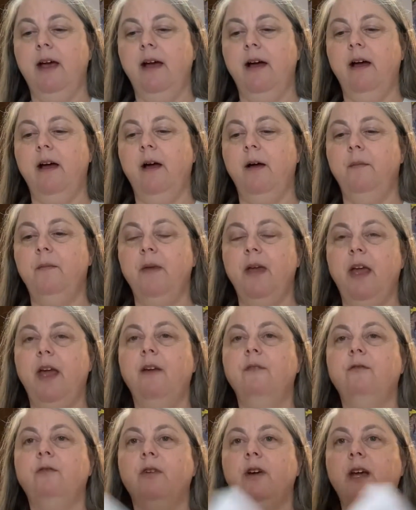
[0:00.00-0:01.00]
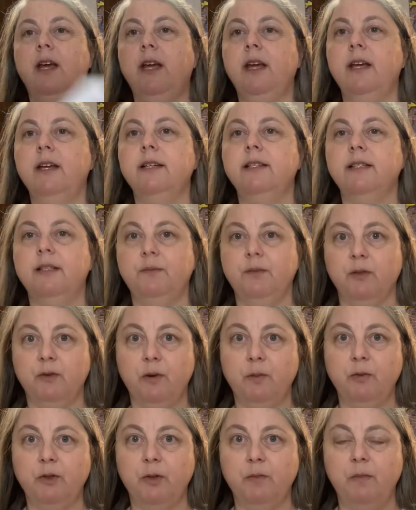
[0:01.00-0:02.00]
Um, every
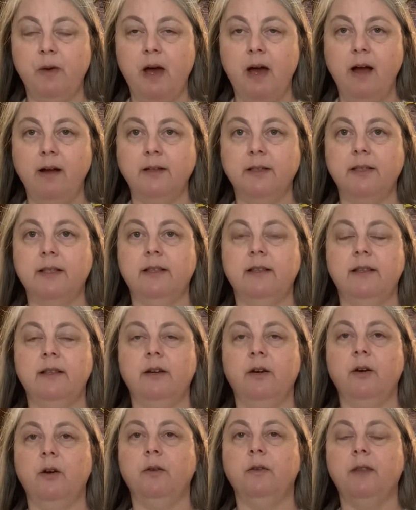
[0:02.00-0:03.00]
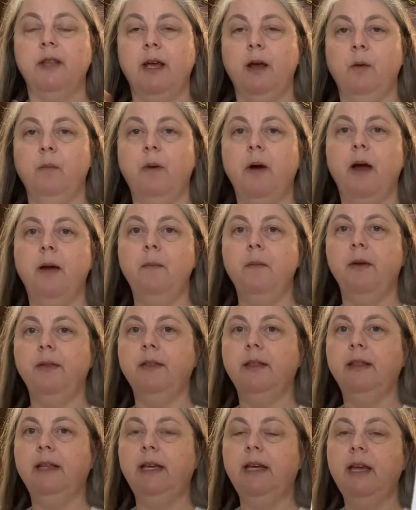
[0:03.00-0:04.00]
subscription box, they're, they are
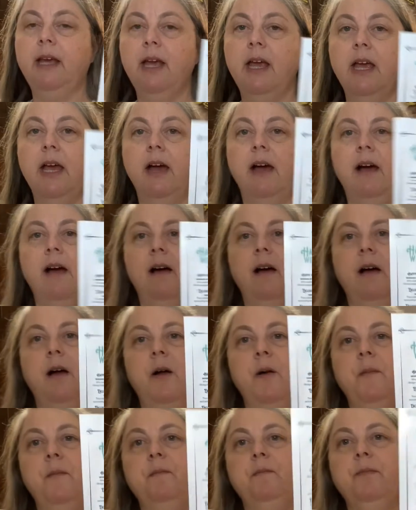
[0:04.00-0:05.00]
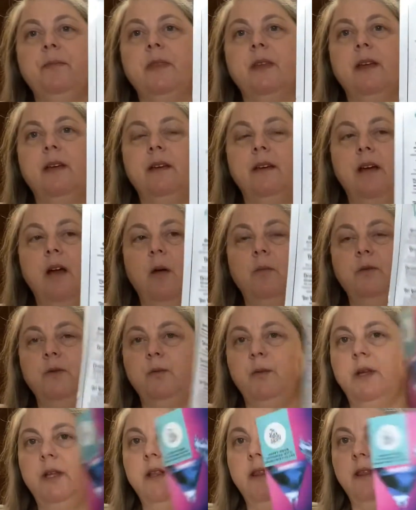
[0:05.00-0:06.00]
bi-monthly, um,
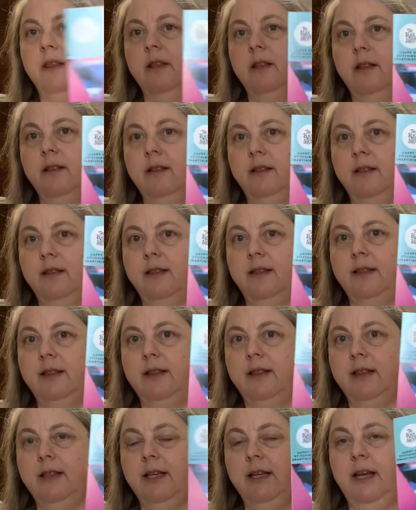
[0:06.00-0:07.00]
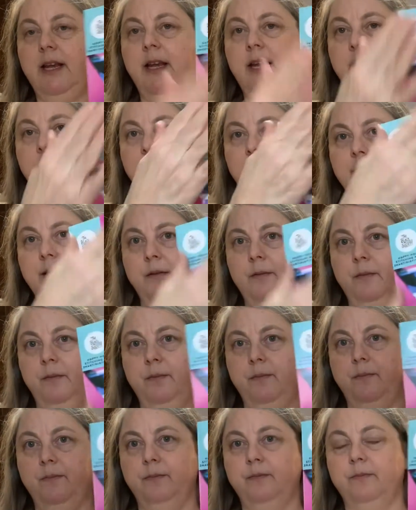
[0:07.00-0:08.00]
comes with the
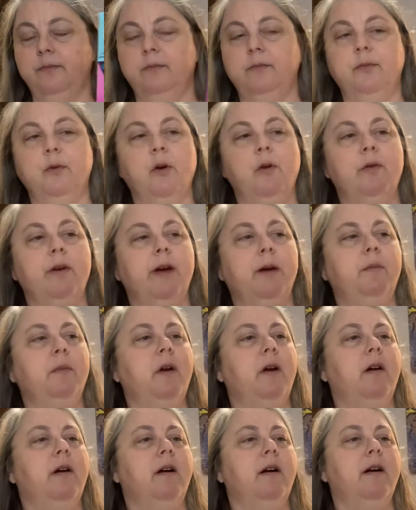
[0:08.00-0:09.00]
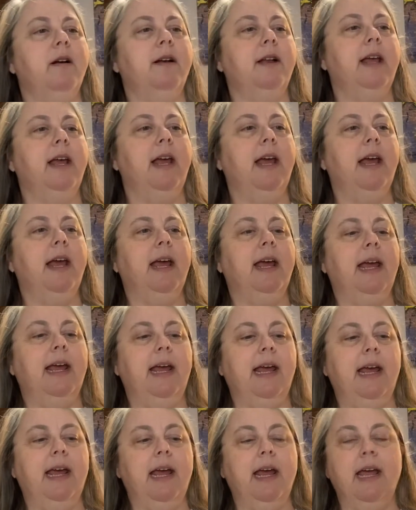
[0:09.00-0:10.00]
program card
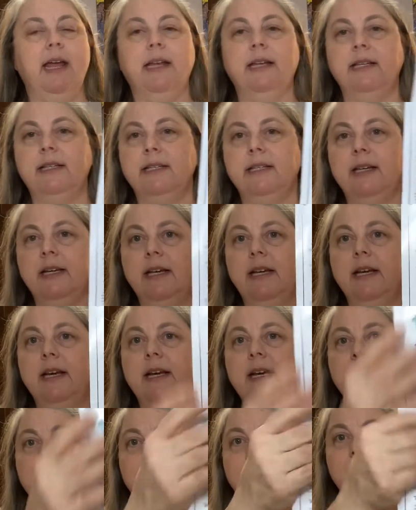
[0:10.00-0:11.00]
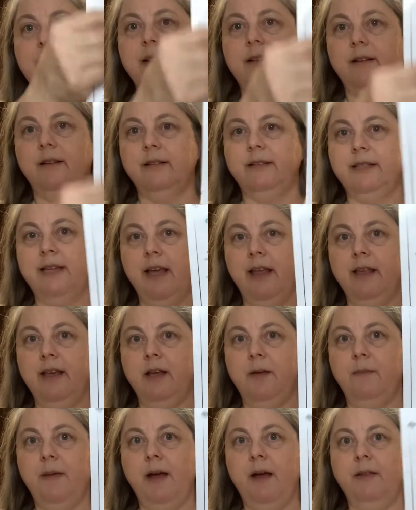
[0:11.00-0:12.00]
and
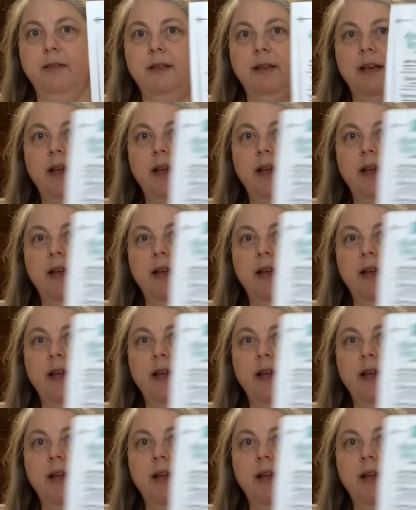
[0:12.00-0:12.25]
telling about